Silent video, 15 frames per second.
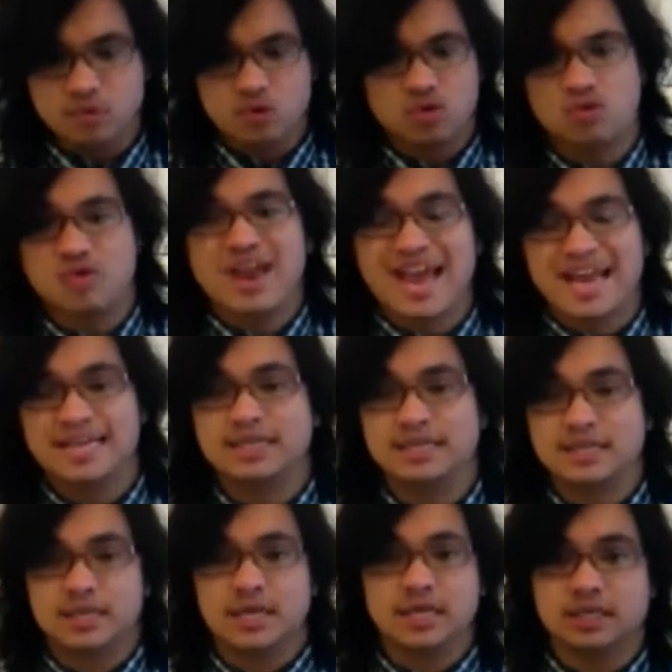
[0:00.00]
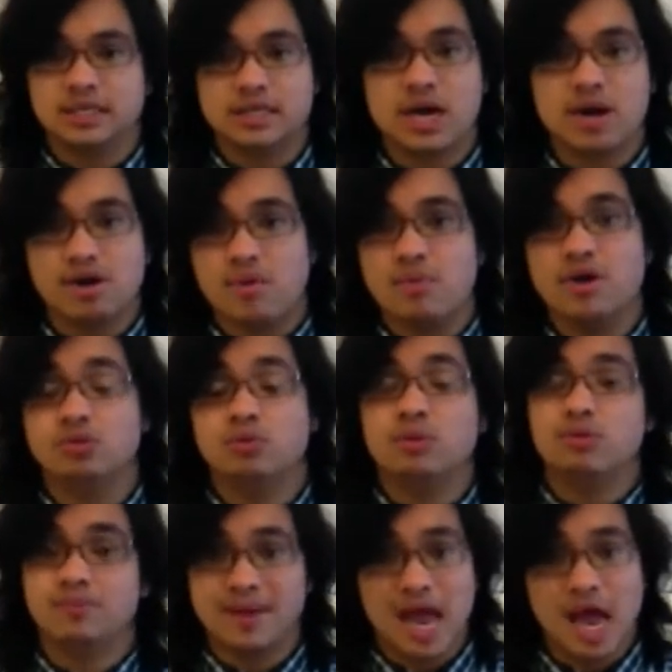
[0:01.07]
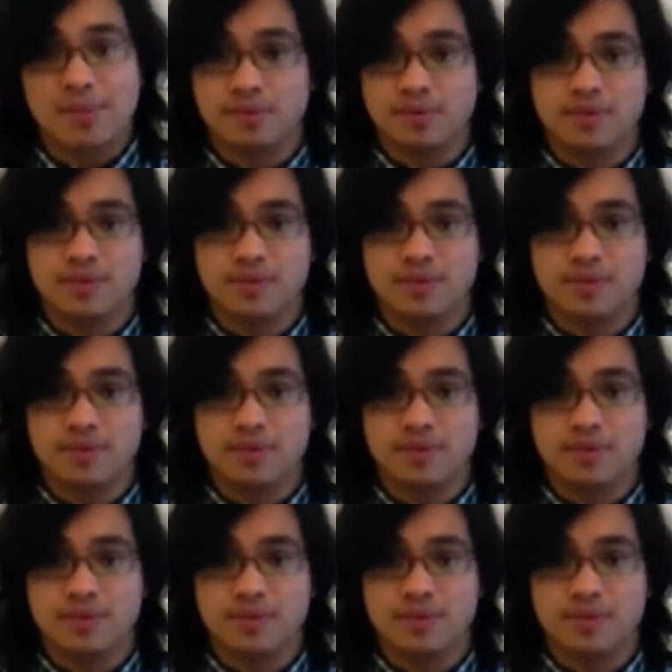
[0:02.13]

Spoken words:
create a scenario which we would be happy